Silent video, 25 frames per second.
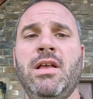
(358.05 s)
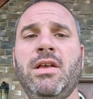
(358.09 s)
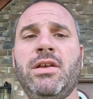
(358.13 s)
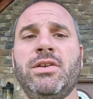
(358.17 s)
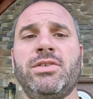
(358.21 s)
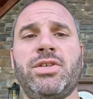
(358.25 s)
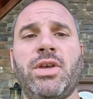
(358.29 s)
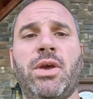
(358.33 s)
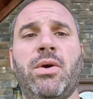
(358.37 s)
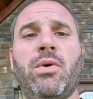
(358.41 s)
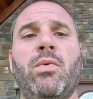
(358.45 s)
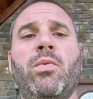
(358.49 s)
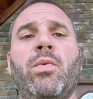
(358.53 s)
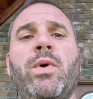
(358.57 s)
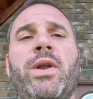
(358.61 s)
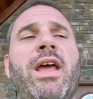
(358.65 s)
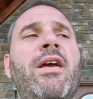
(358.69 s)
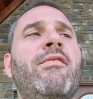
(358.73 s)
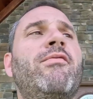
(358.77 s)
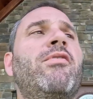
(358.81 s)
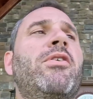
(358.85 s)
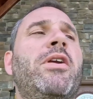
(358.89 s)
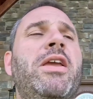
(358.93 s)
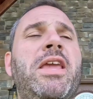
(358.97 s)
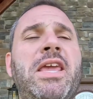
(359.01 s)
So
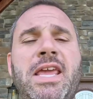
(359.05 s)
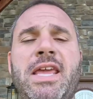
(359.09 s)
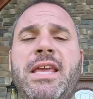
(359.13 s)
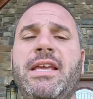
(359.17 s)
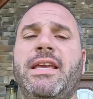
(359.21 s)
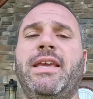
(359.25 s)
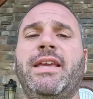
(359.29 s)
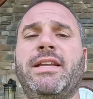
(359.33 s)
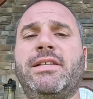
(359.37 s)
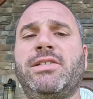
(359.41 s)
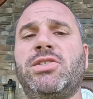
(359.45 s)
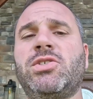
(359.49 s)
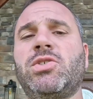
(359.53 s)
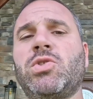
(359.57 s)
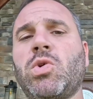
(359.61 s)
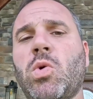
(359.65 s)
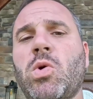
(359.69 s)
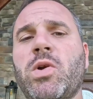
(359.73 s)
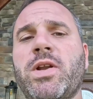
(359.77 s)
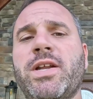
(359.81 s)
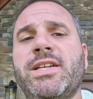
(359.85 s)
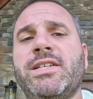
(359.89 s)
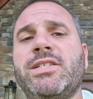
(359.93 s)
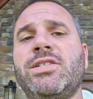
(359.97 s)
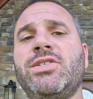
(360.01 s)
whenever heat gets
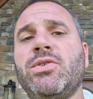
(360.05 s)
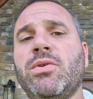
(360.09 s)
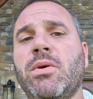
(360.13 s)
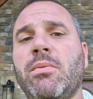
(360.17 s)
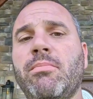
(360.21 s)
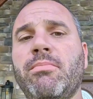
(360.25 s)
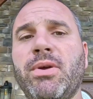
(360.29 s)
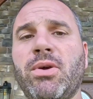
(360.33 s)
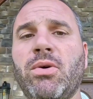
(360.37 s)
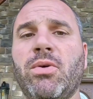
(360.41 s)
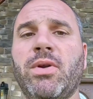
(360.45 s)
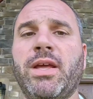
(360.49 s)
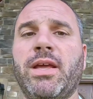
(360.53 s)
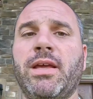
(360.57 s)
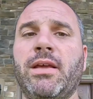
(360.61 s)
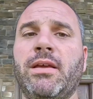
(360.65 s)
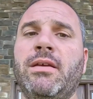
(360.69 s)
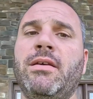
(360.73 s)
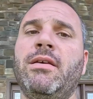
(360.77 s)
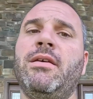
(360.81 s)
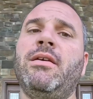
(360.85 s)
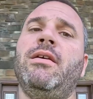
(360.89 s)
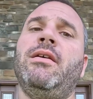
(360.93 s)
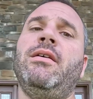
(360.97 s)
stored into a building,